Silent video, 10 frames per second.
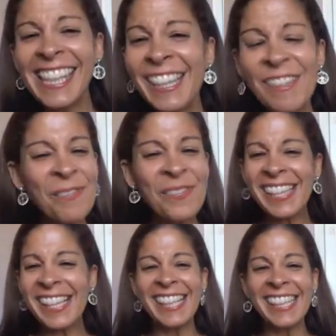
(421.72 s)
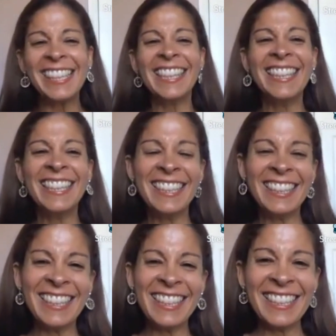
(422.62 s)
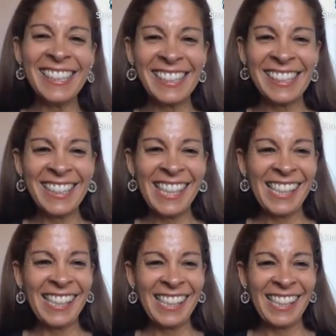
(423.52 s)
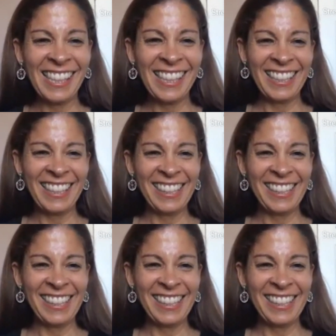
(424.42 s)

The person shown says nothing.